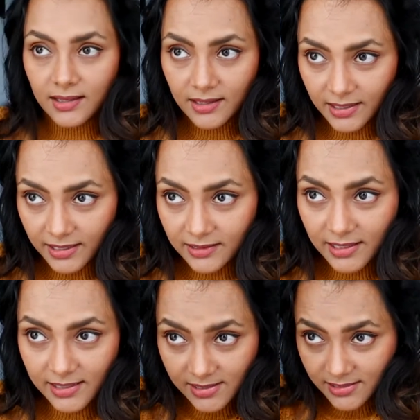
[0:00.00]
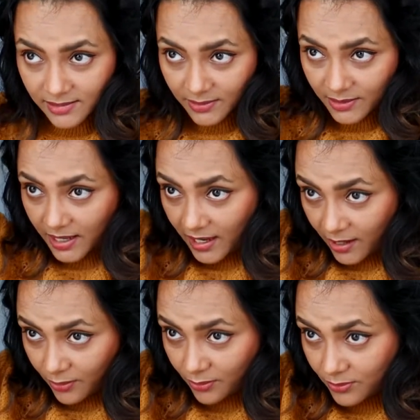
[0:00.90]
like less
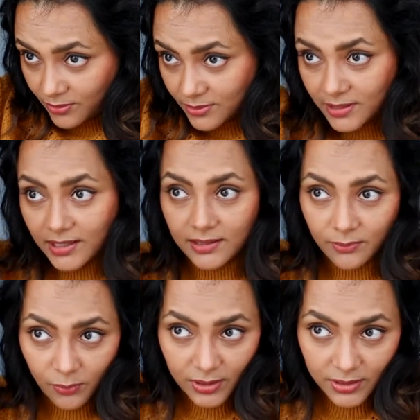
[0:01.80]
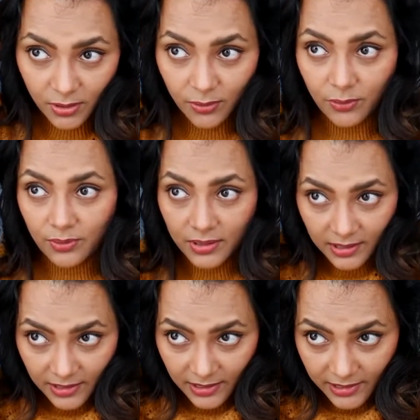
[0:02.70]
hair in one go,
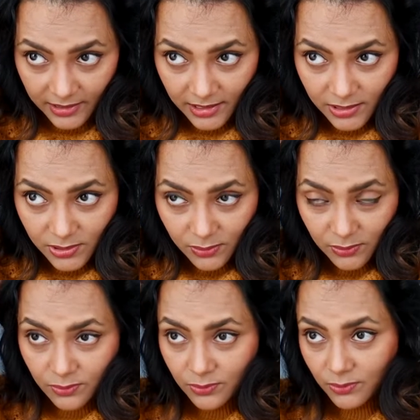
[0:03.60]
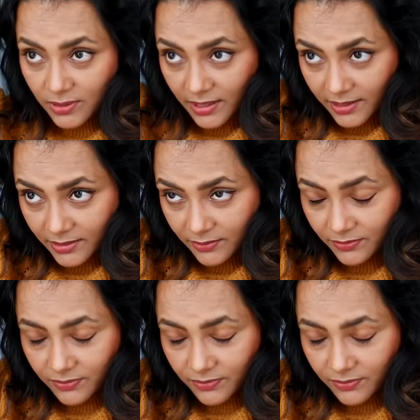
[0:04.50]
I need to kind of